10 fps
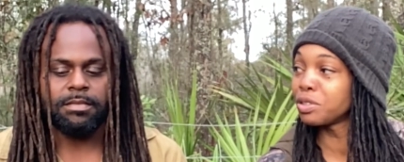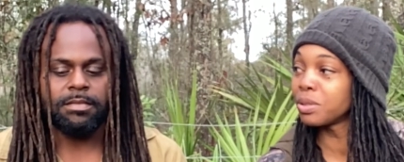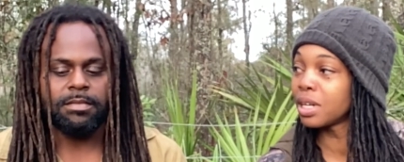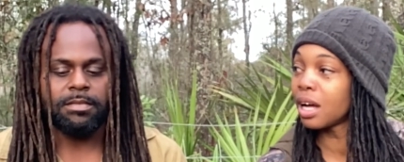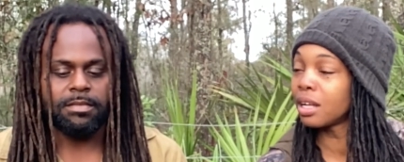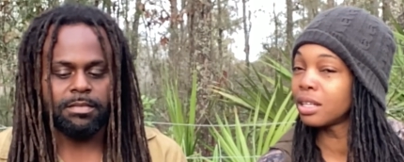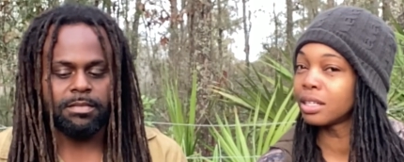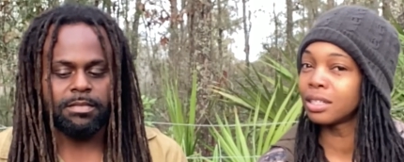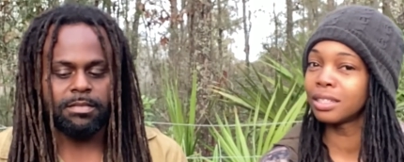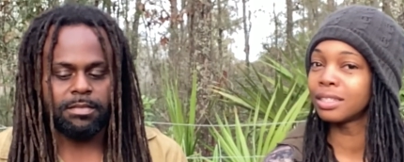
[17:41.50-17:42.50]

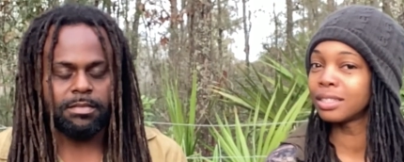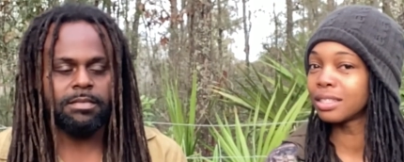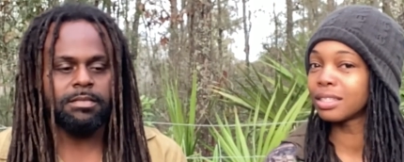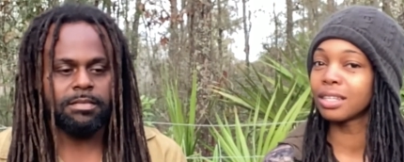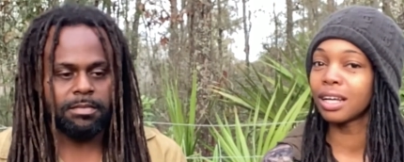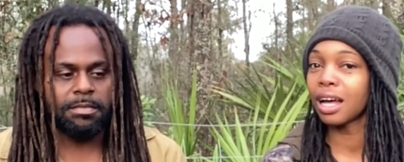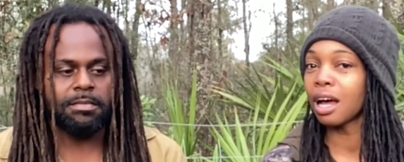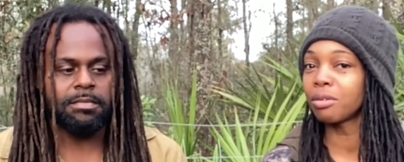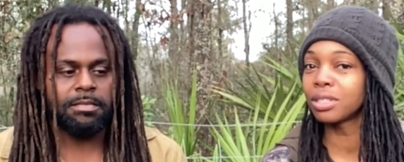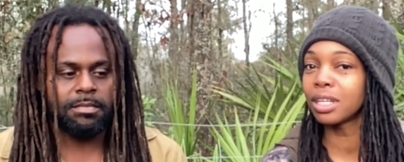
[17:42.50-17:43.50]
Speaker 1: $600.
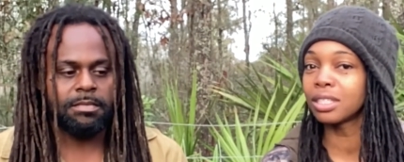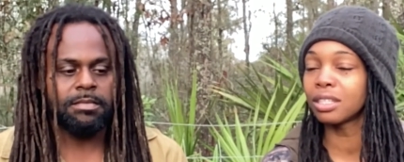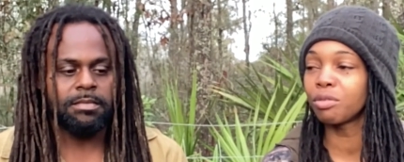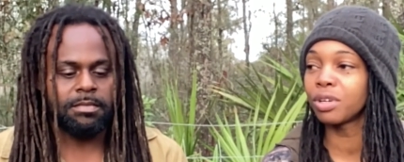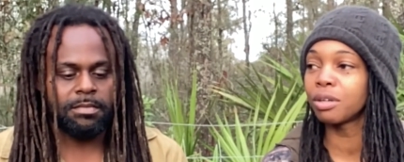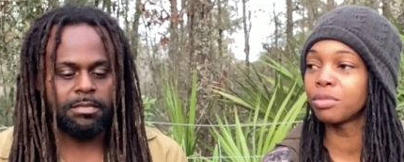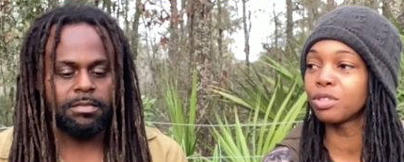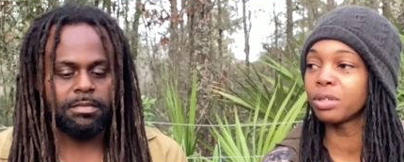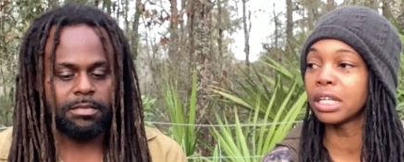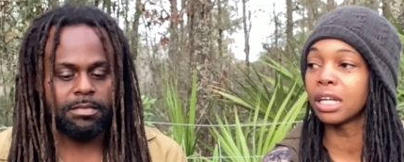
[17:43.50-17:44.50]
I would say somewhere in
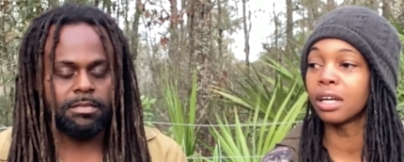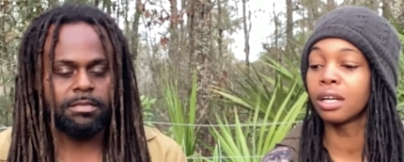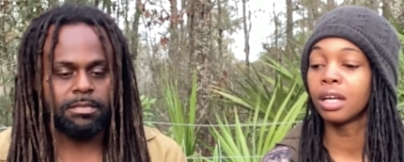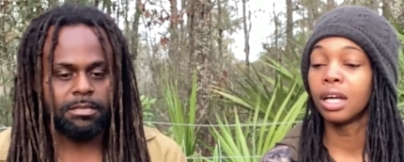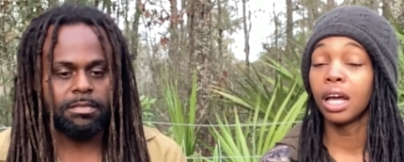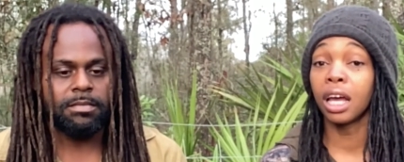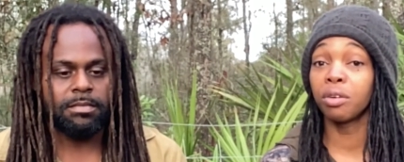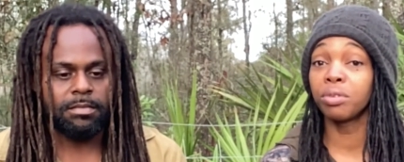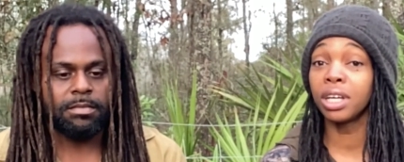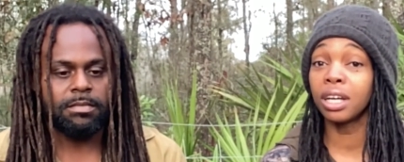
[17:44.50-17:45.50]
between there.
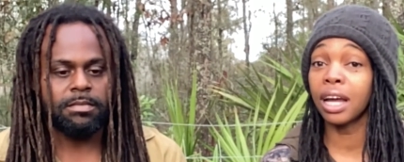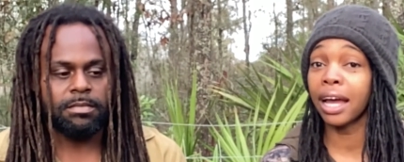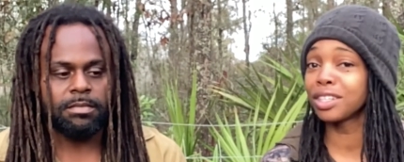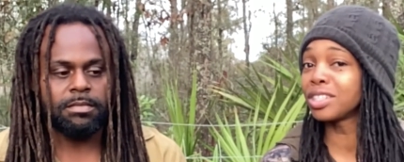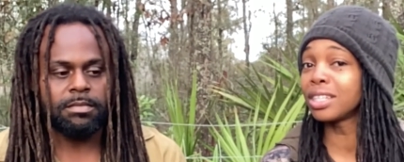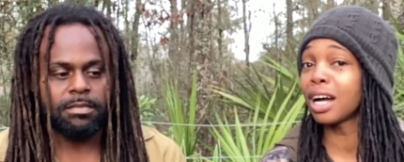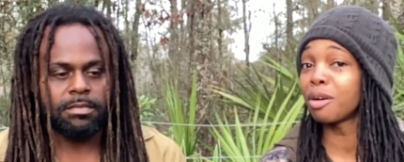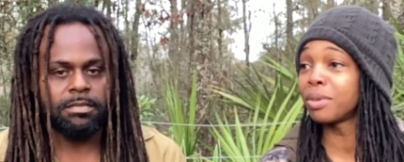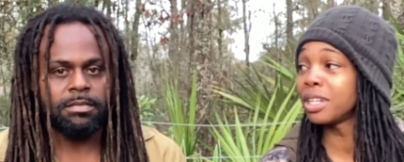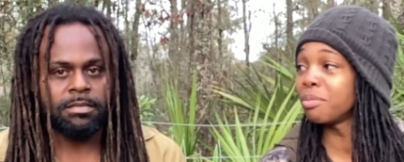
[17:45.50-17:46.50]
And we actually got
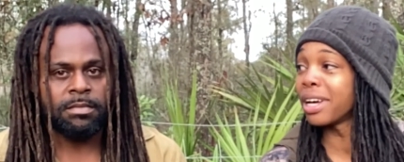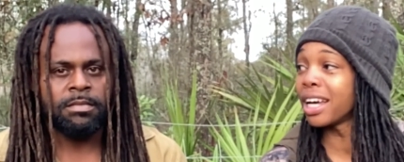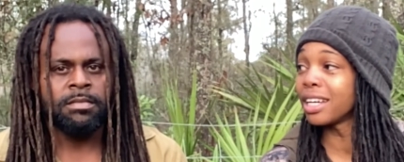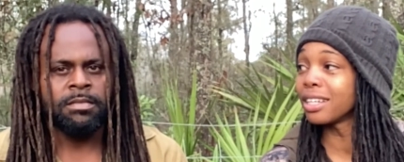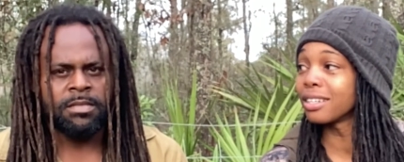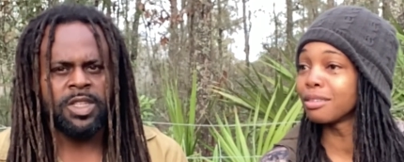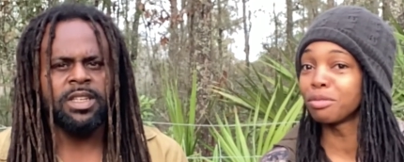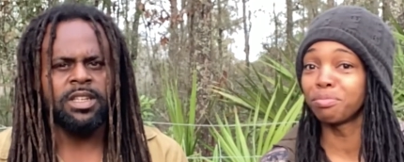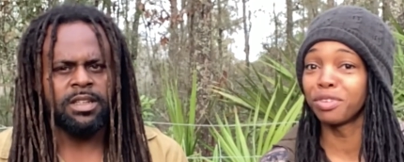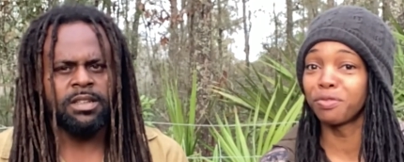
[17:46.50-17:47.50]
money back
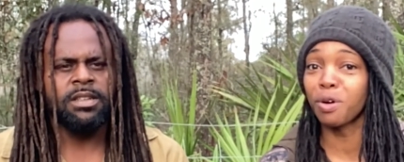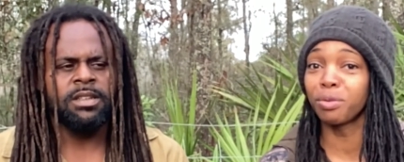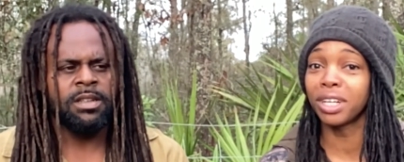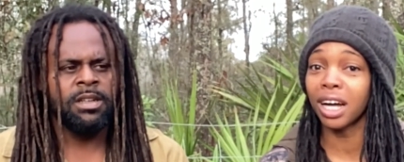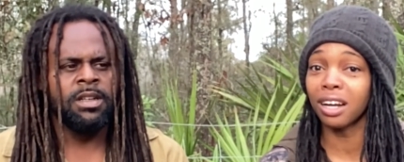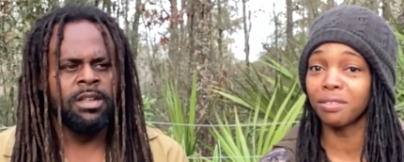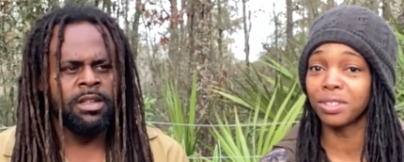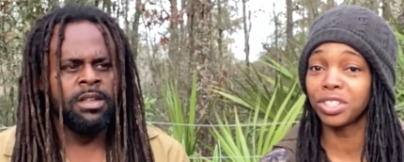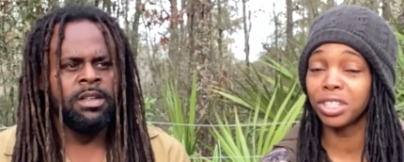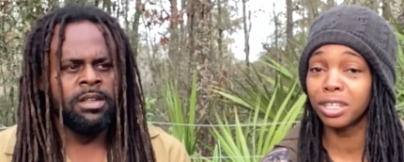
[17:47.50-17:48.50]
before we got off
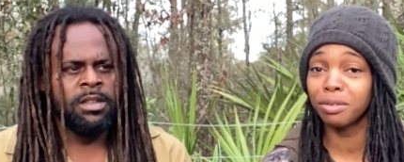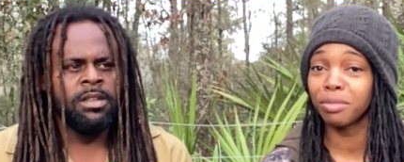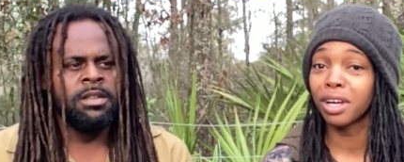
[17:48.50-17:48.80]
the ship